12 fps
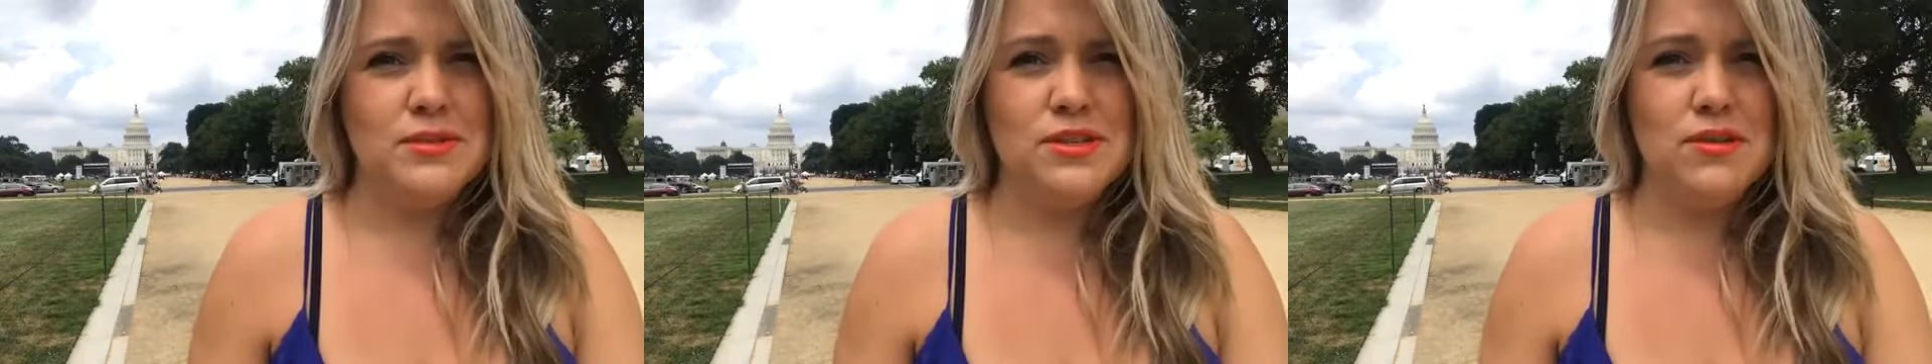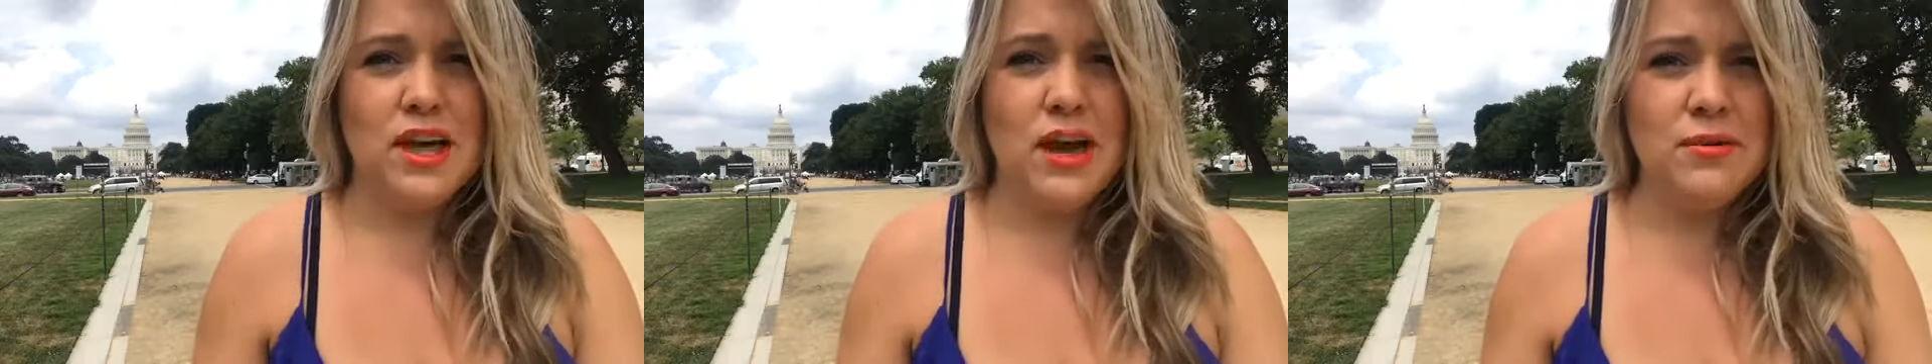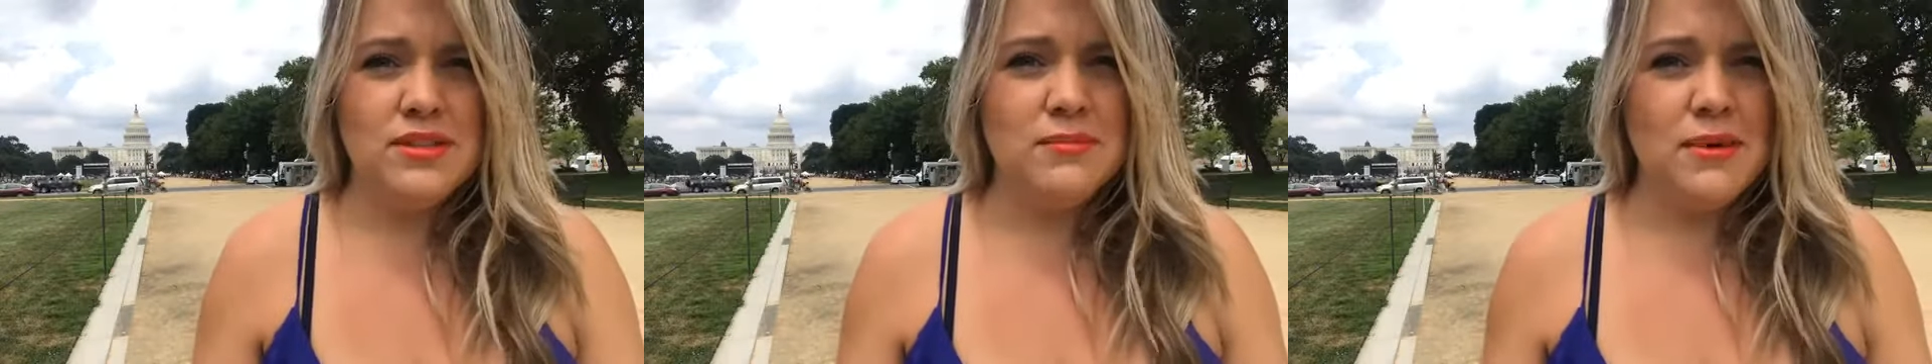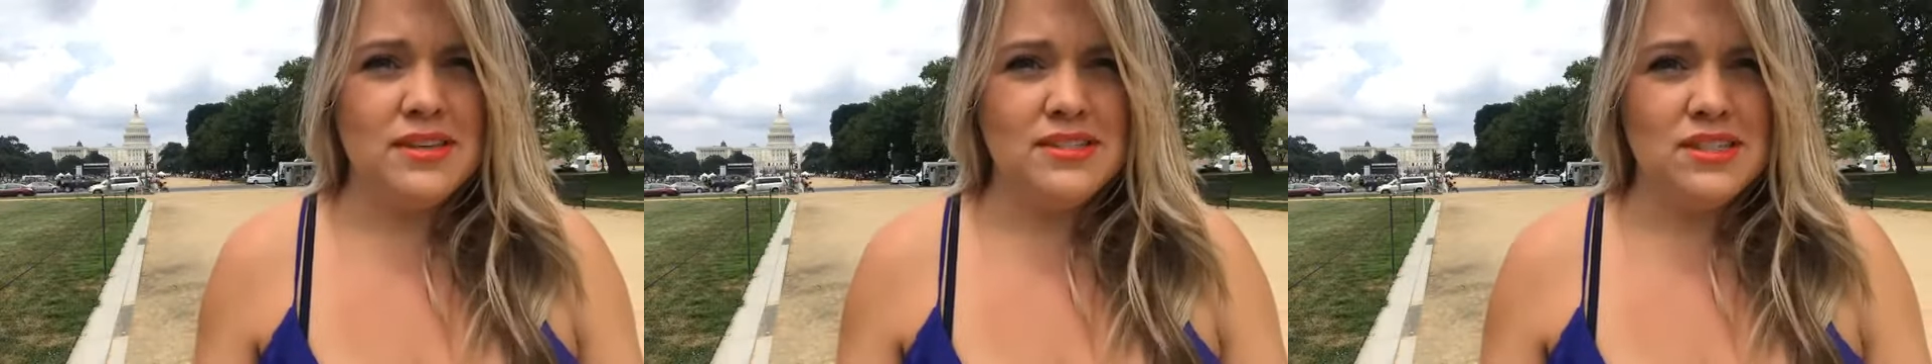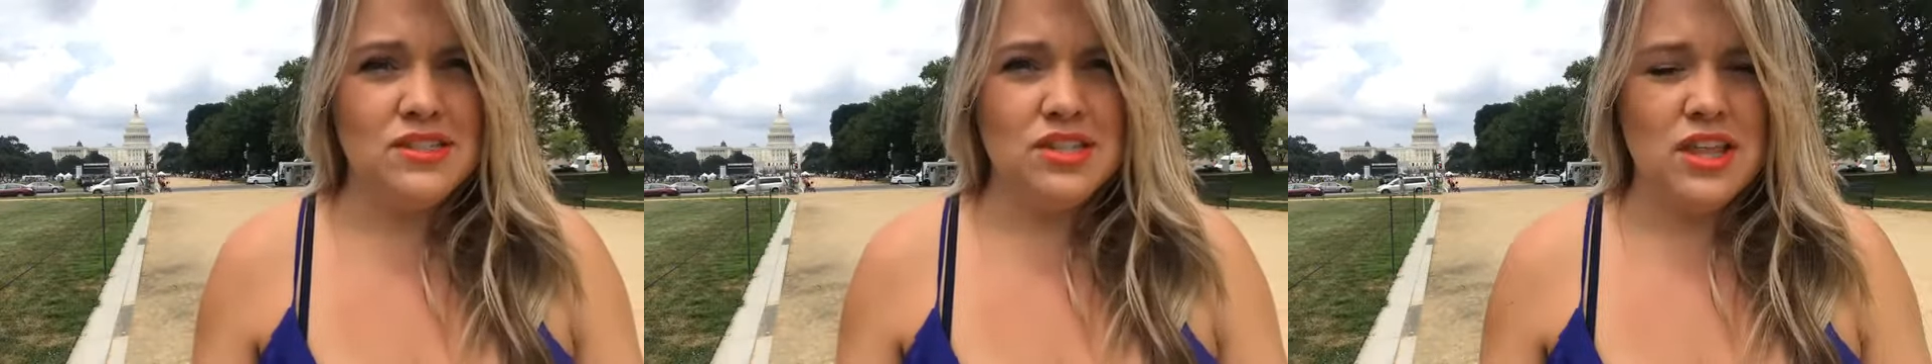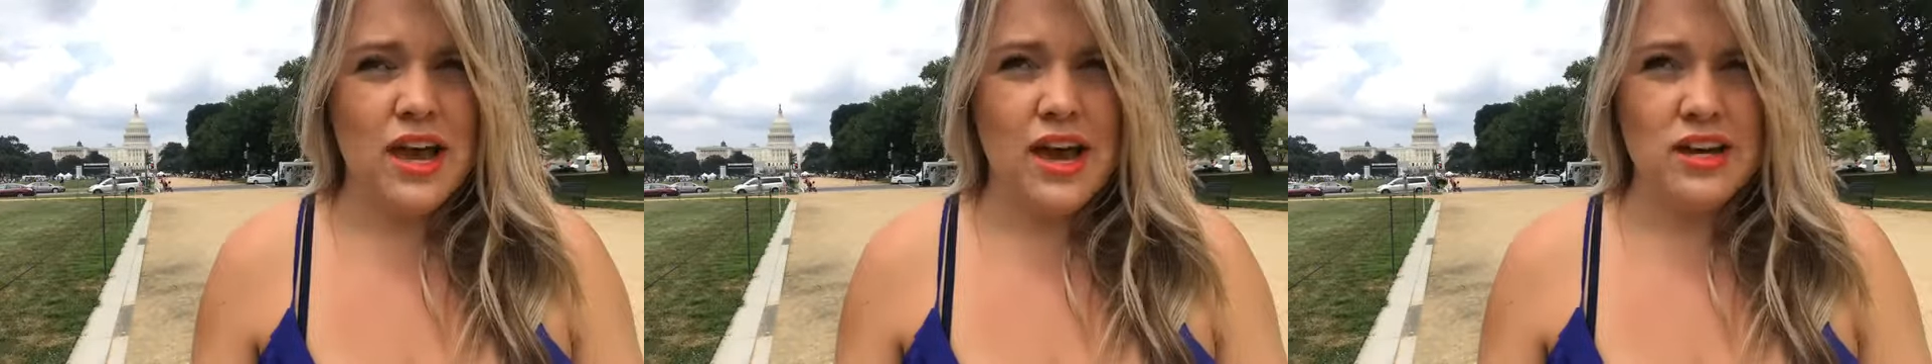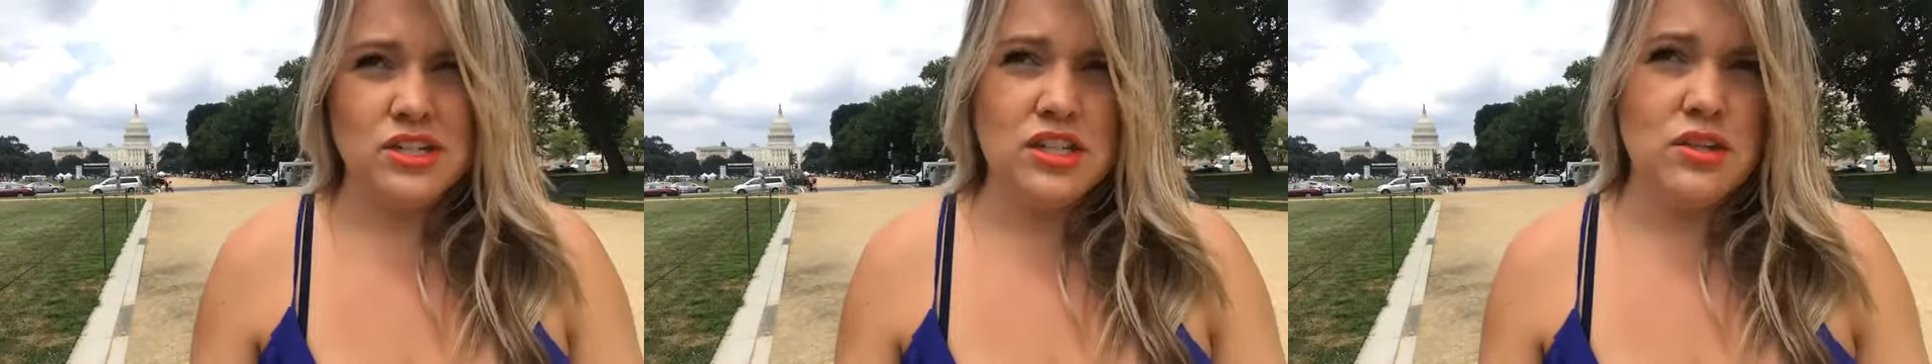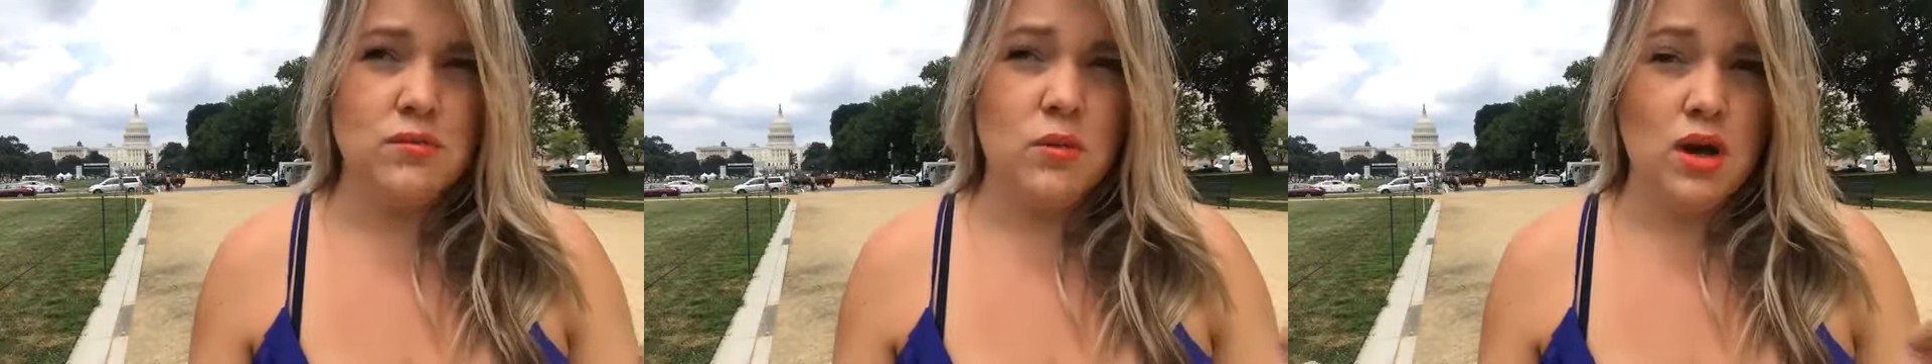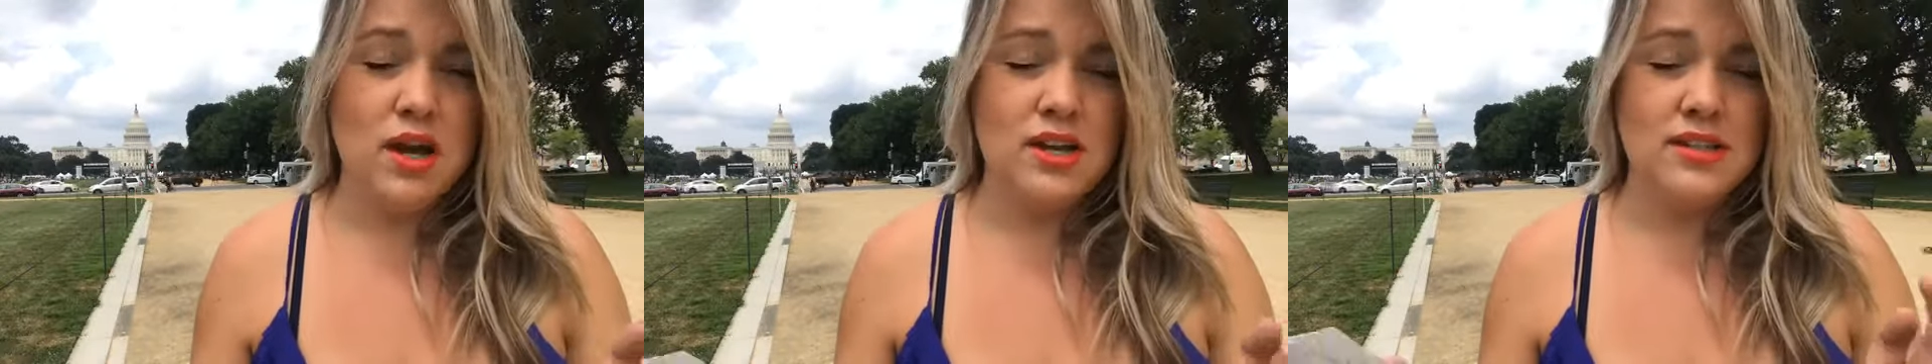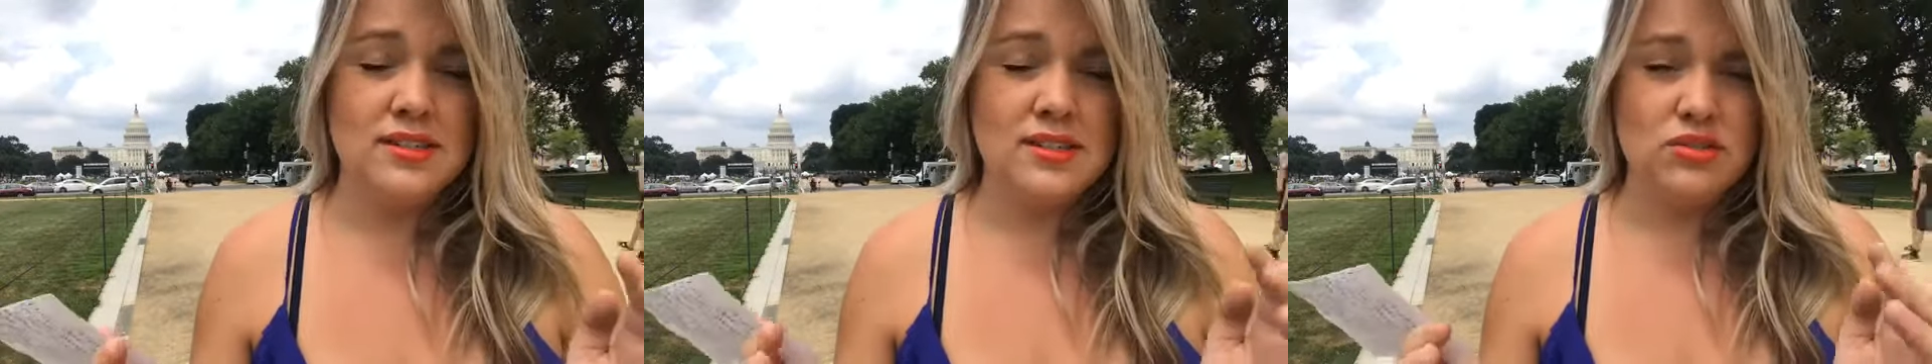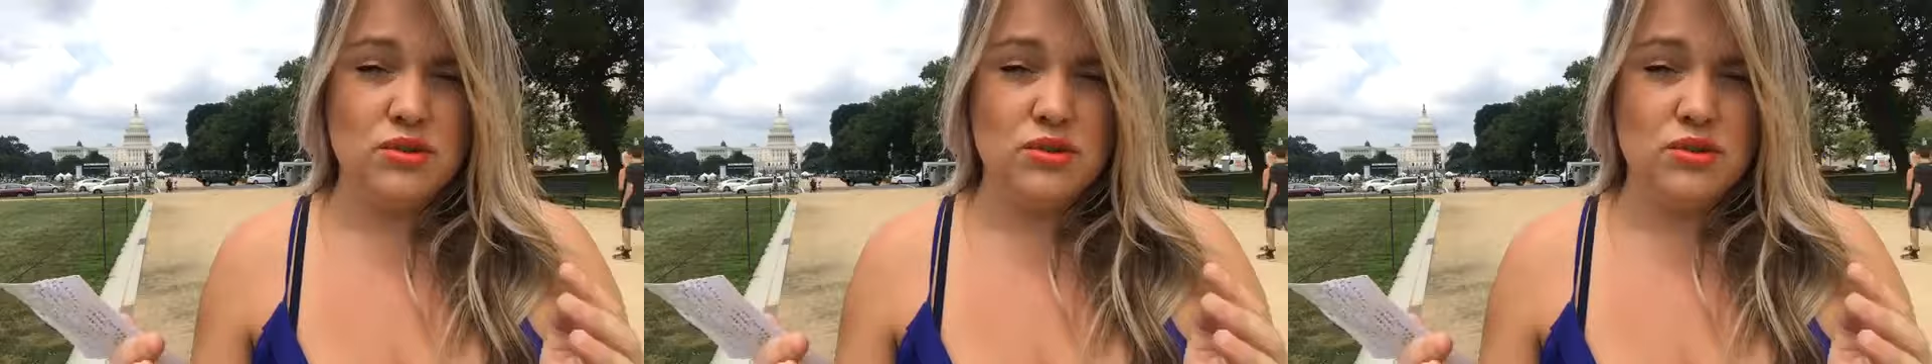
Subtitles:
So that was a message that actually was